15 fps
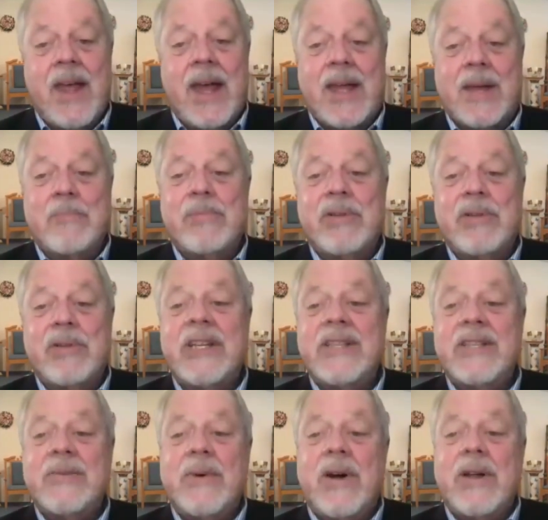I am
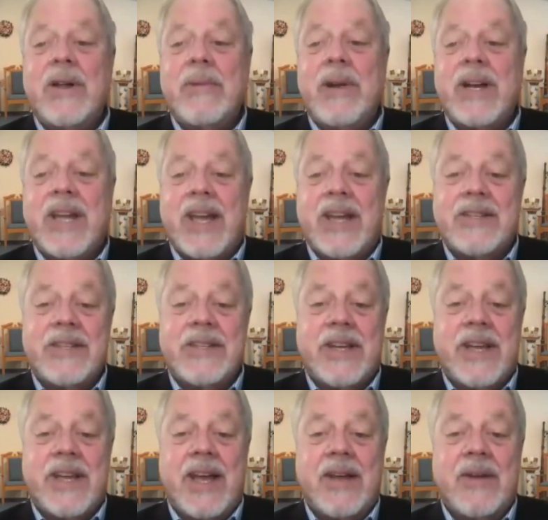pleased to welcome our guest
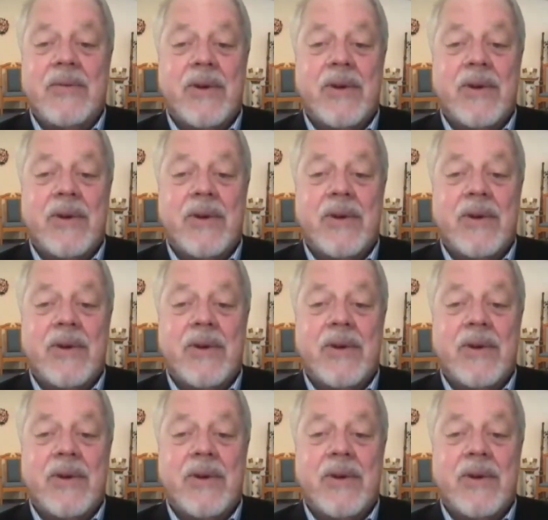today,